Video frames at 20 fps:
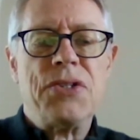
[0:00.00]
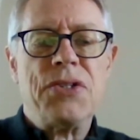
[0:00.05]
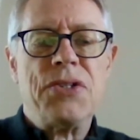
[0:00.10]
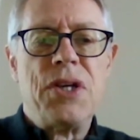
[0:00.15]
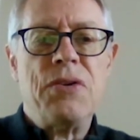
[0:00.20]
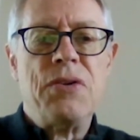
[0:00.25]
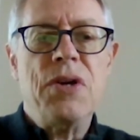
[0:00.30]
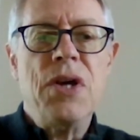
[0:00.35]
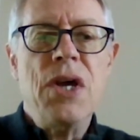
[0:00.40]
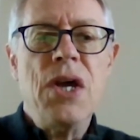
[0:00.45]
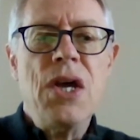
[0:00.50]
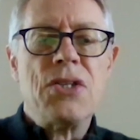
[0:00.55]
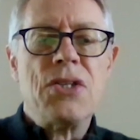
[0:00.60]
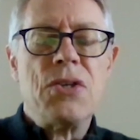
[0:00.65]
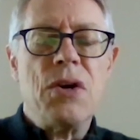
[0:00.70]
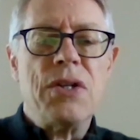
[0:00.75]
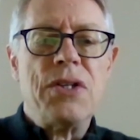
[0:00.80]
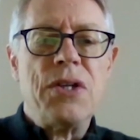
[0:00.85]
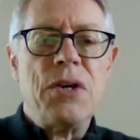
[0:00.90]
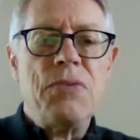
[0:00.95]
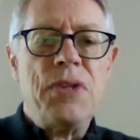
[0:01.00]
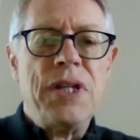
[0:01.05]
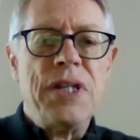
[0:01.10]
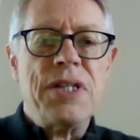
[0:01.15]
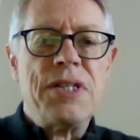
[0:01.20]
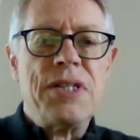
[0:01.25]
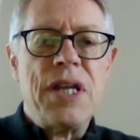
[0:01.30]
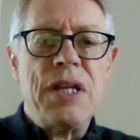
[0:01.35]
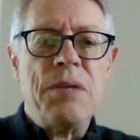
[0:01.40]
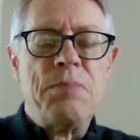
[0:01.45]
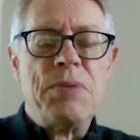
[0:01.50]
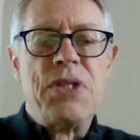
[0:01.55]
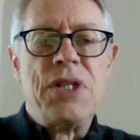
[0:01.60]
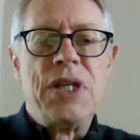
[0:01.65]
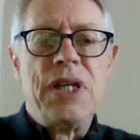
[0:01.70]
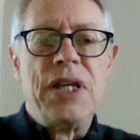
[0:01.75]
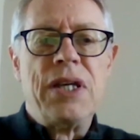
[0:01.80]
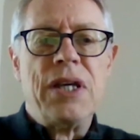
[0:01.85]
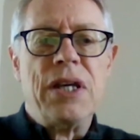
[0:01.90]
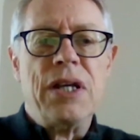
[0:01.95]
So I don't think there's any
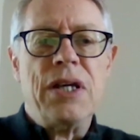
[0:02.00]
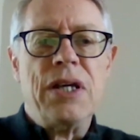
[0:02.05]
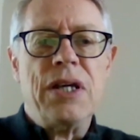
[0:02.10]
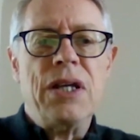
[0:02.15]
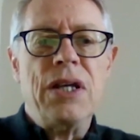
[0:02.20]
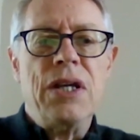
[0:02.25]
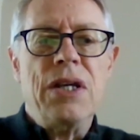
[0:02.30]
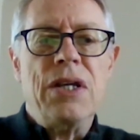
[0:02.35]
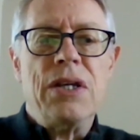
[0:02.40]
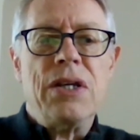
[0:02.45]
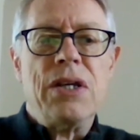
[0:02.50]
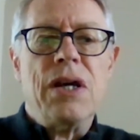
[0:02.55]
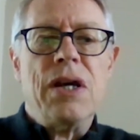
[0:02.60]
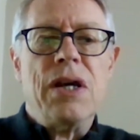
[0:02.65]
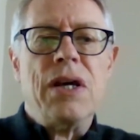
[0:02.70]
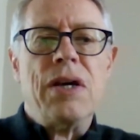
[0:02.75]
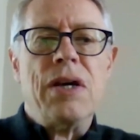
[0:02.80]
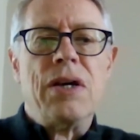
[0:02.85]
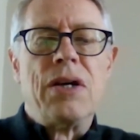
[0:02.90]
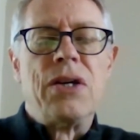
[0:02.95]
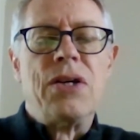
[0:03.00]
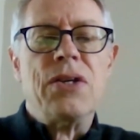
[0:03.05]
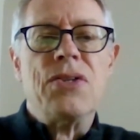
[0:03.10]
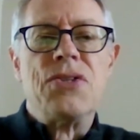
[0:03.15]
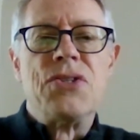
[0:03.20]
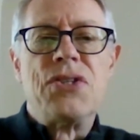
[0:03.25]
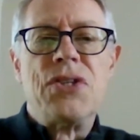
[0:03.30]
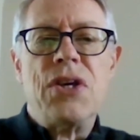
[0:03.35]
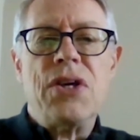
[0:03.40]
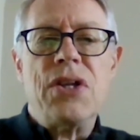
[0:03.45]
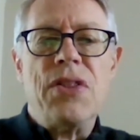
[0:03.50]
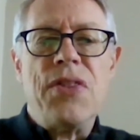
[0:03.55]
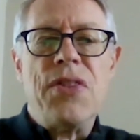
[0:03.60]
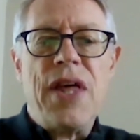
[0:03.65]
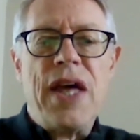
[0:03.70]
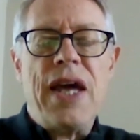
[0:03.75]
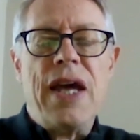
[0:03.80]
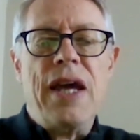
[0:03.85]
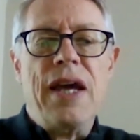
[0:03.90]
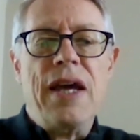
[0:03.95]
particular concern
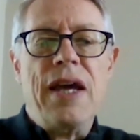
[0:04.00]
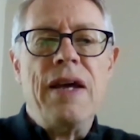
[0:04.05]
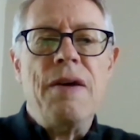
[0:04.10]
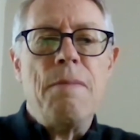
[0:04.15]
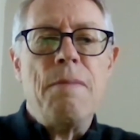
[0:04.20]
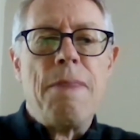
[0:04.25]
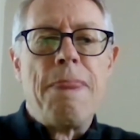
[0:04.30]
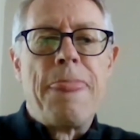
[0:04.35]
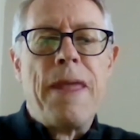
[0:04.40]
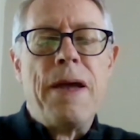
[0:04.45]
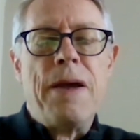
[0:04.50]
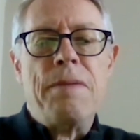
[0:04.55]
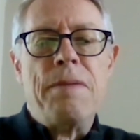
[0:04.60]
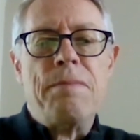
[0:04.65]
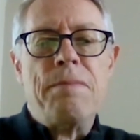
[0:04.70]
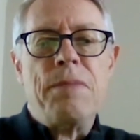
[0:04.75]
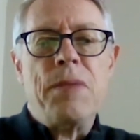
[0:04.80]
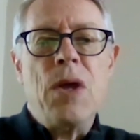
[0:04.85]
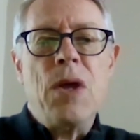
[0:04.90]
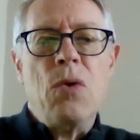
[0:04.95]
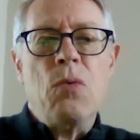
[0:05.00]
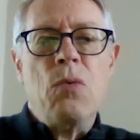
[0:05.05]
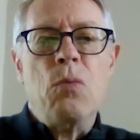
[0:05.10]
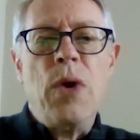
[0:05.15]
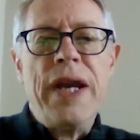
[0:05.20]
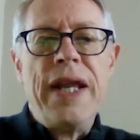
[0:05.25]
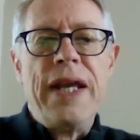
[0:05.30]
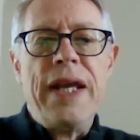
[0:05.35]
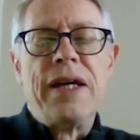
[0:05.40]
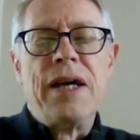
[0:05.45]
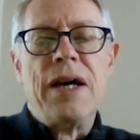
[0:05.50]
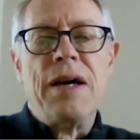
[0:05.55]
there. When it